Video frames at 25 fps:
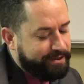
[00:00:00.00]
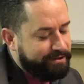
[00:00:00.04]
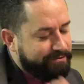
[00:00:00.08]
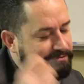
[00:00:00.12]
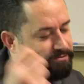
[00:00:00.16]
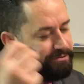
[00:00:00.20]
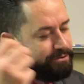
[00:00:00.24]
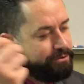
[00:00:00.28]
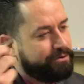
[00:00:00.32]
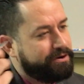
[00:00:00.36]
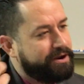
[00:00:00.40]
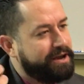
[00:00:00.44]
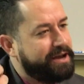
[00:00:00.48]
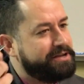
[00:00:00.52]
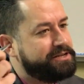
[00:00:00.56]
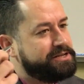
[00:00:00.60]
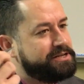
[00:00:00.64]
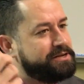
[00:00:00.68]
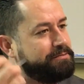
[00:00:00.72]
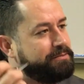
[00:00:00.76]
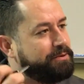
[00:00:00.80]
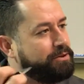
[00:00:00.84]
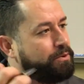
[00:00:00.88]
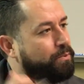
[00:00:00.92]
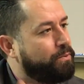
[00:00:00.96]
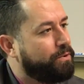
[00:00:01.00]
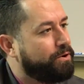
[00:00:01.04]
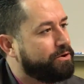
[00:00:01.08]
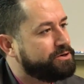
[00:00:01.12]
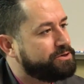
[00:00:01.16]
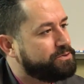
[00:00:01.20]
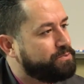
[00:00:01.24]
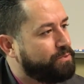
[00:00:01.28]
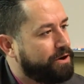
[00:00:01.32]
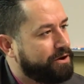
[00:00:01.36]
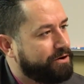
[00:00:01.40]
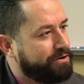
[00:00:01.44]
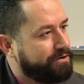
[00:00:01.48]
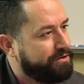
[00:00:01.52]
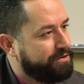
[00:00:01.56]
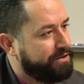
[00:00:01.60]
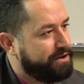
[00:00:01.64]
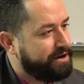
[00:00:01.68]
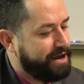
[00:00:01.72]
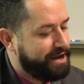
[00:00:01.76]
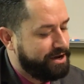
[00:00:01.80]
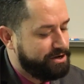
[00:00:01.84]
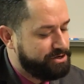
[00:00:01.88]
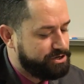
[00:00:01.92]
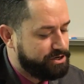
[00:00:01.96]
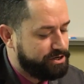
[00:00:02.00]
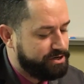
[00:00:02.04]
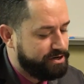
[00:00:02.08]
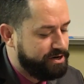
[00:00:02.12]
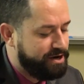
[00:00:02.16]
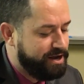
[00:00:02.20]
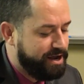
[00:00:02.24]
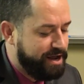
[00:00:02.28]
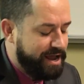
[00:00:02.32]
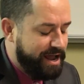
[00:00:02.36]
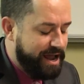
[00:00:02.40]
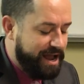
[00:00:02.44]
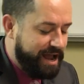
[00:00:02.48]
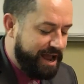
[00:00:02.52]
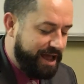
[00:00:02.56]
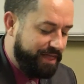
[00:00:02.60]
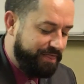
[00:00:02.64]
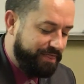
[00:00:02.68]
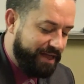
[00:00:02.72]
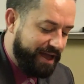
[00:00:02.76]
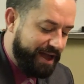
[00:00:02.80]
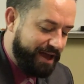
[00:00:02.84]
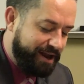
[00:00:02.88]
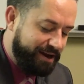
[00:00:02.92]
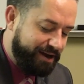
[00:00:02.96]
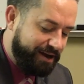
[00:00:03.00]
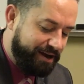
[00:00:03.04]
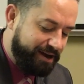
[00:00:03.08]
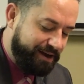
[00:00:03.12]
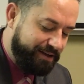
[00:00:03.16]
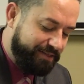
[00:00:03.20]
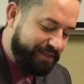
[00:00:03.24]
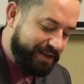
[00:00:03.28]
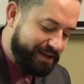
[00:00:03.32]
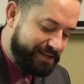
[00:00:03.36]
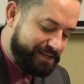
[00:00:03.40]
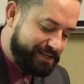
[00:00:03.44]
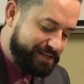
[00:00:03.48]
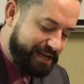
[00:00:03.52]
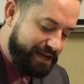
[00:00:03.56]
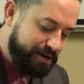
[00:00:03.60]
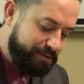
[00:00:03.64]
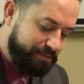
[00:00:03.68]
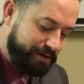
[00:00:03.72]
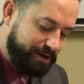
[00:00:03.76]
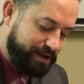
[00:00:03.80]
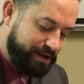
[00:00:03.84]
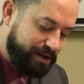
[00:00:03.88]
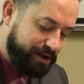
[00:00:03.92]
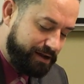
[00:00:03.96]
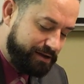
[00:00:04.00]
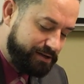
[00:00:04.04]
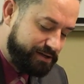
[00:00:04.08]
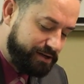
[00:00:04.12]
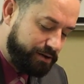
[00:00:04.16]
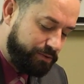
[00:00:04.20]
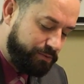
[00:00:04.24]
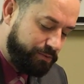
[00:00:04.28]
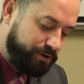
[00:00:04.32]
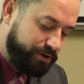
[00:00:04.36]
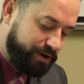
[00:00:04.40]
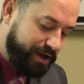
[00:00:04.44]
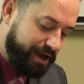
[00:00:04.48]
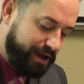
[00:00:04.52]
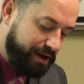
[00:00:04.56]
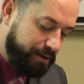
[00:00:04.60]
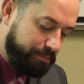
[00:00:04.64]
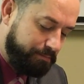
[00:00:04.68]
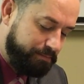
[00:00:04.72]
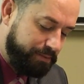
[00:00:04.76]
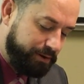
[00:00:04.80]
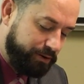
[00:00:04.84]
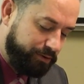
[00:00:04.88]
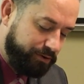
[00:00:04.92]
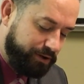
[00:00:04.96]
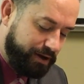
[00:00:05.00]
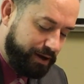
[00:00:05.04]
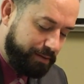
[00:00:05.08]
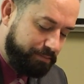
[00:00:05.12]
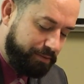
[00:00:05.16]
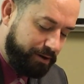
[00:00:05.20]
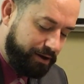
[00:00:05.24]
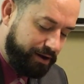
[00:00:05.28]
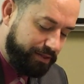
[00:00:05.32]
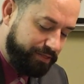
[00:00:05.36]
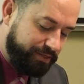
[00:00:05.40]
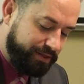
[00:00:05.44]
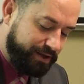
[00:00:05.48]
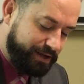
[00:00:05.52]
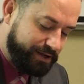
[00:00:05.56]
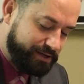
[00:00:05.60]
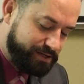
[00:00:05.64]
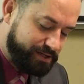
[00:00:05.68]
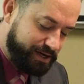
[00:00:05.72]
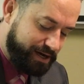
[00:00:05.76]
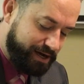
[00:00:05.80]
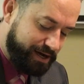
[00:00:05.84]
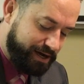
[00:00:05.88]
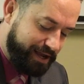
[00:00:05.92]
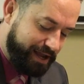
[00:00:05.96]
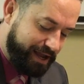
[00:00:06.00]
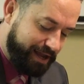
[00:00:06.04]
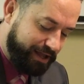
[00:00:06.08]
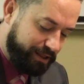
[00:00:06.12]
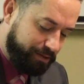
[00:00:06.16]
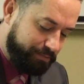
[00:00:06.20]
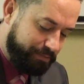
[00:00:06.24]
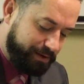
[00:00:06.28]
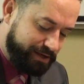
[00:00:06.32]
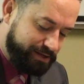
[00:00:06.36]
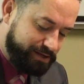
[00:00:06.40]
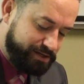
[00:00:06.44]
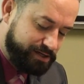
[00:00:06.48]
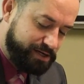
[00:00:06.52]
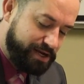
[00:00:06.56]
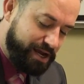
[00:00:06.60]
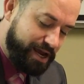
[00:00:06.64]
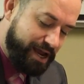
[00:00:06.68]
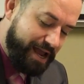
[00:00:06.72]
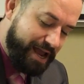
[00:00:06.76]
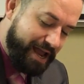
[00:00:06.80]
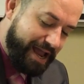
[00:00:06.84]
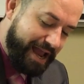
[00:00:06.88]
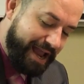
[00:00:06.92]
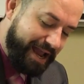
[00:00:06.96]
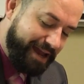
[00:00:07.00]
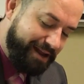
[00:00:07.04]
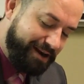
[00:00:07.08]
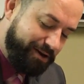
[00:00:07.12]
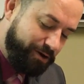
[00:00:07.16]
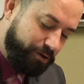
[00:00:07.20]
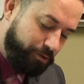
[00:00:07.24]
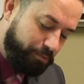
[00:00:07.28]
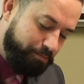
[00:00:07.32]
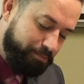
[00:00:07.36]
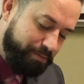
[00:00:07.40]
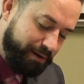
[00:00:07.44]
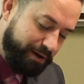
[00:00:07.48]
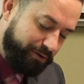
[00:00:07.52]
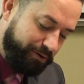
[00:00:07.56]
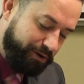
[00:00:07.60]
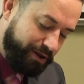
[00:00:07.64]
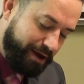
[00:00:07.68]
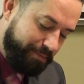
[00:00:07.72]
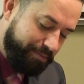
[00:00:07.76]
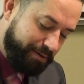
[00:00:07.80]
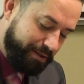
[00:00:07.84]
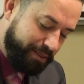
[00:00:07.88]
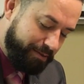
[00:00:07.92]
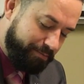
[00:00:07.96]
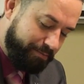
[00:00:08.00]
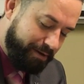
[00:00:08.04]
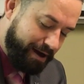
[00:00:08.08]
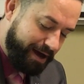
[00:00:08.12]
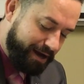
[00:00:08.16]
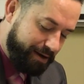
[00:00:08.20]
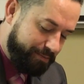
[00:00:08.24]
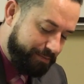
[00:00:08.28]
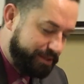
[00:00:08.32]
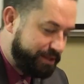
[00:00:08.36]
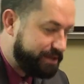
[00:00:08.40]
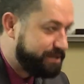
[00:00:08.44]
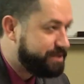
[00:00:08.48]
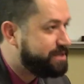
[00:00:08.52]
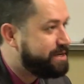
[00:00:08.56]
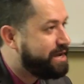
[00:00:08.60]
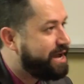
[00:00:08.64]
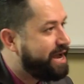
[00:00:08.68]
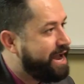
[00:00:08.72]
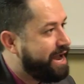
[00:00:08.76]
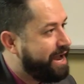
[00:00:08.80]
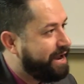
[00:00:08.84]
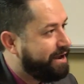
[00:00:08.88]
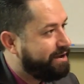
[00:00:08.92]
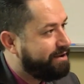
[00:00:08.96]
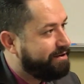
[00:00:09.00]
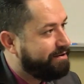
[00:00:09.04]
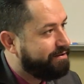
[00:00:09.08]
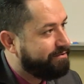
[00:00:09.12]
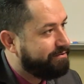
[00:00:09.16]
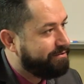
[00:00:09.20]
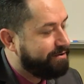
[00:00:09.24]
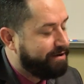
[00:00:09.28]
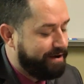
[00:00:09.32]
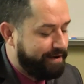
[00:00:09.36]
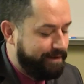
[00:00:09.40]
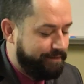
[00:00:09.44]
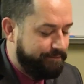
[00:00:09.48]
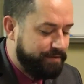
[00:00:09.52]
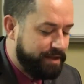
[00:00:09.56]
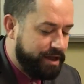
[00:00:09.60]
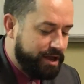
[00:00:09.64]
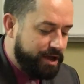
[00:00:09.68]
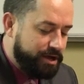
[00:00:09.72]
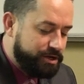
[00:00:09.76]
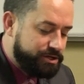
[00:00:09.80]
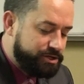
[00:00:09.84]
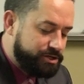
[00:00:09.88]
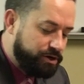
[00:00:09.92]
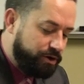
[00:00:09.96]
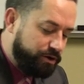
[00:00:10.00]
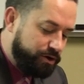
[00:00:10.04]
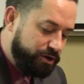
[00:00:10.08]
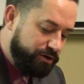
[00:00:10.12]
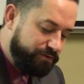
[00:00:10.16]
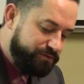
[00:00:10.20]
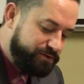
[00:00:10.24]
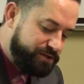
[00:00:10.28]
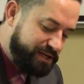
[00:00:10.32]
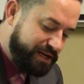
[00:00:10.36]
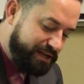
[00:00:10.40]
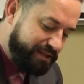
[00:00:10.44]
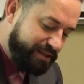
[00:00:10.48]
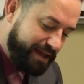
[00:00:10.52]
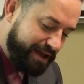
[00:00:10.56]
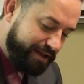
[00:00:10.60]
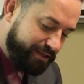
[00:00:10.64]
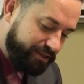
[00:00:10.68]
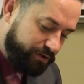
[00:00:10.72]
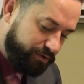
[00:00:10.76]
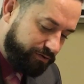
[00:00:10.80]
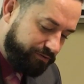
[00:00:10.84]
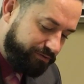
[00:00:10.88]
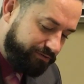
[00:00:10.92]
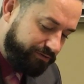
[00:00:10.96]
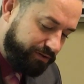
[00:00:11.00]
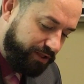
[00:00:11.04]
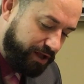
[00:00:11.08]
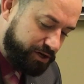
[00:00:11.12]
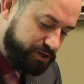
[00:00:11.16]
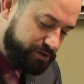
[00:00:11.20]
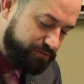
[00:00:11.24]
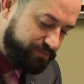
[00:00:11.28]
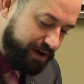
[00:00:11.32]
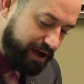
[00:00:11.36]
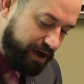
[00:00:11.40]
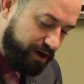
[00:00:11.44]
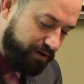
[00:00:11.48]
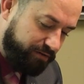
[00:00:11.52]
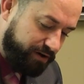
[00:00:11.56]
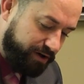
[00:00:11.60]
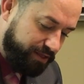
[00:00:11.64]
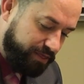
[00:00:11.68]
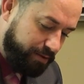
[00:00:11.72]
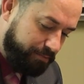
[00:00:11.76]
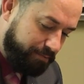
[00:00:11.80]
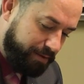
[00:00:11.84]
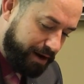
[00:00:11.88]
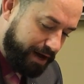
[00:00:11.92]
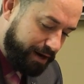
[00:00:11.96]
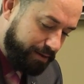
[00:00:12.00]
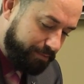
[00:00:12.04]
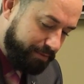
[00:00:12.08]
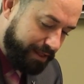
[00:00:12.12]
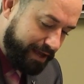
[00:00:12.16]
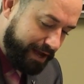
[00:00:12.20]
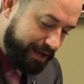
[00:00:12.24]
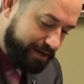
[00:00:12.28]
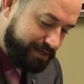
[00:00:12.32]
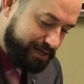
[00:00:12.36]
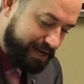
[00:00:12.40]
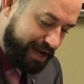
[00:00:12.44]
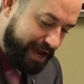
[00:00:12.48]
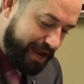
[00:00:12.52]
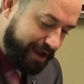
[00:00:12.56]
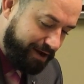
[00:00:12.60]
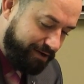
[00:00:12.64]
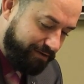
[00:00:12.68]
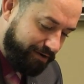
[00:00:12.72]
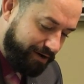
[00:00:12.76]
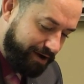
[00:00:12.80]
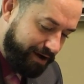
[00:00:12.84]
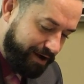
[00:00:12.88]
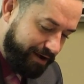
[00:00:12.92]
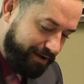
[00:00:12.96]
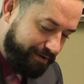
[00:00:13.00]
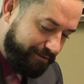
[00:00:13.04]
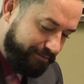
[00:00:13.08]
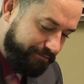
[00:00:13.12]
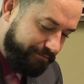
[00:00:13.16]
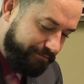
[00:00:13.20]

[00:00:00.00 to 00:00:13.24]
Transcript: Florida has some of the worst water in the nation, and that sediment content will kind of build up on these elements, and it'll build up in the bottom of this tank, right? So you've seen that little flush valve on the bottom of that tank, right?